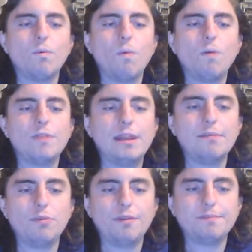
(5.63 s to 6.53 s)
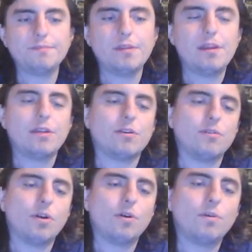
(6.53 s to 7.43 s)
Walt Disney movie.
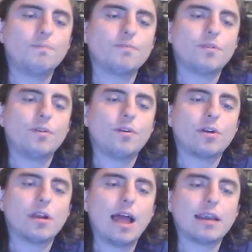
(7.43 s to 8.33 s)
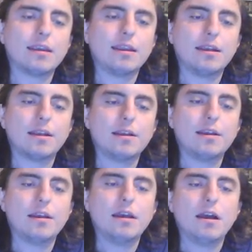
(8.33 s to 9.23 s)
No classic
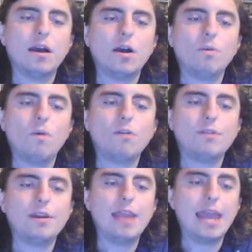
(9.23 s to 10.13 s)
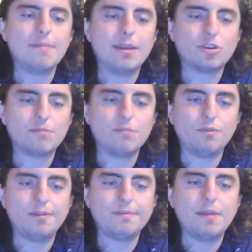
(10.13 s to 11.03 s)
Walt Disney animation
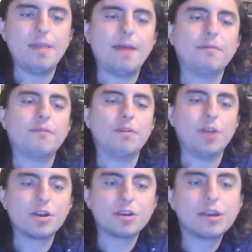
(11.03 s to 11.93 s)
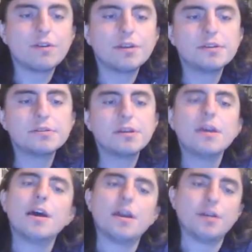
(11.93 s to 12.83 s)
movie. That'd be for another theory,
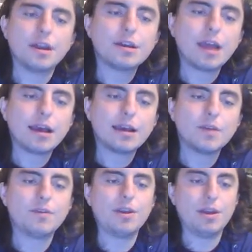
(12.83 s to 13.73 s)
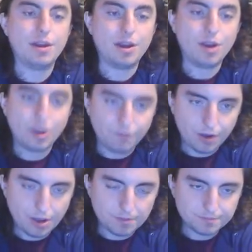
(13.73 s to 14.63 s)
another time, and another
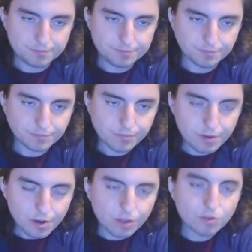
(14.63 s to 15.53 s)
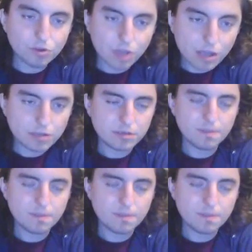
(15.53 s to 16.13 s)
video. Just